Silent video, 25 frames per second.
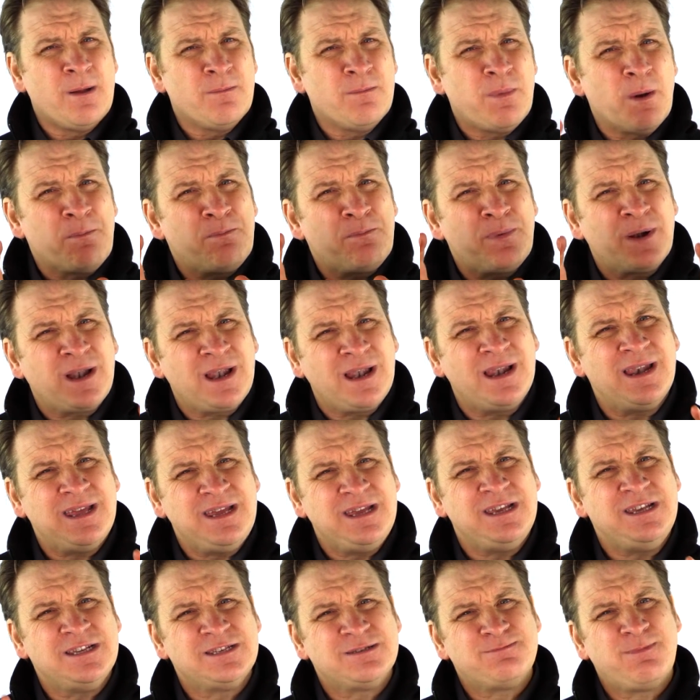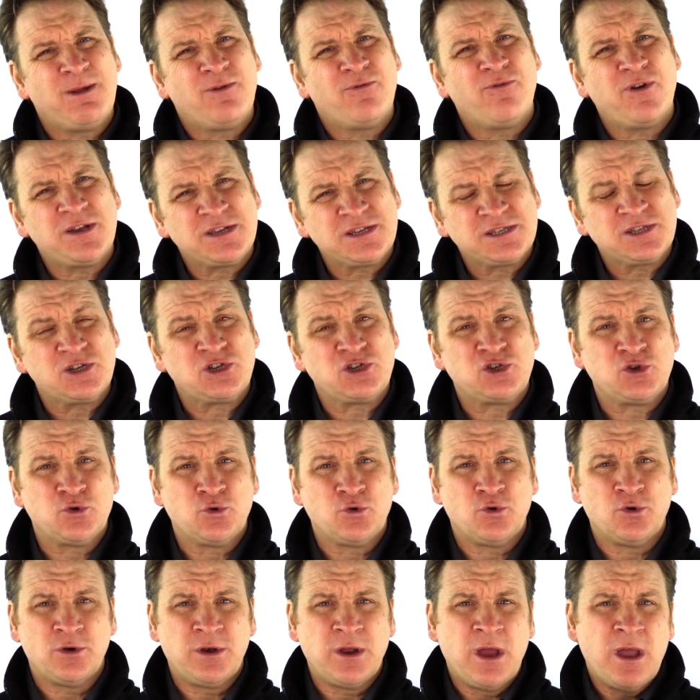But please be rest
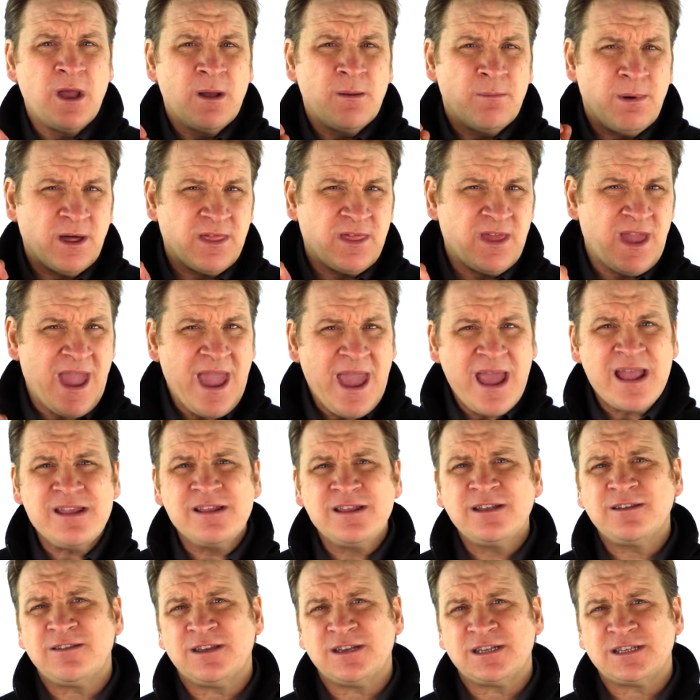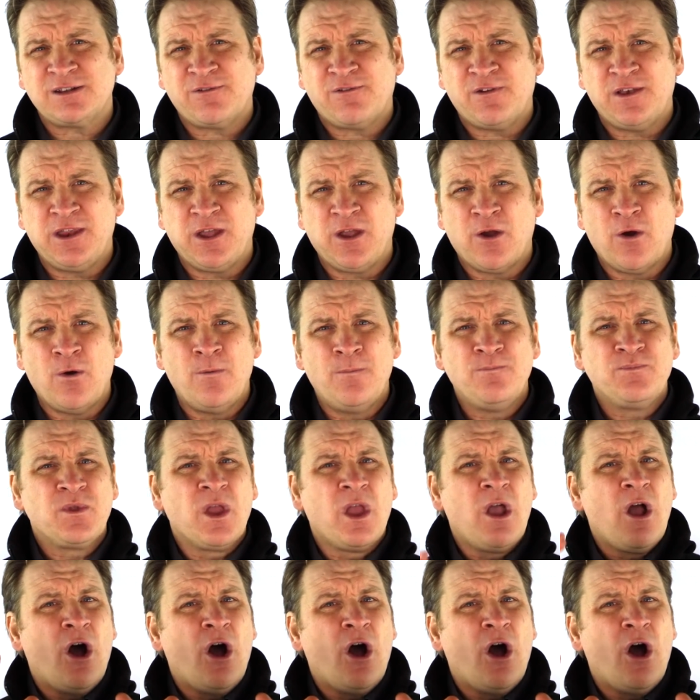assured, by the end of this video,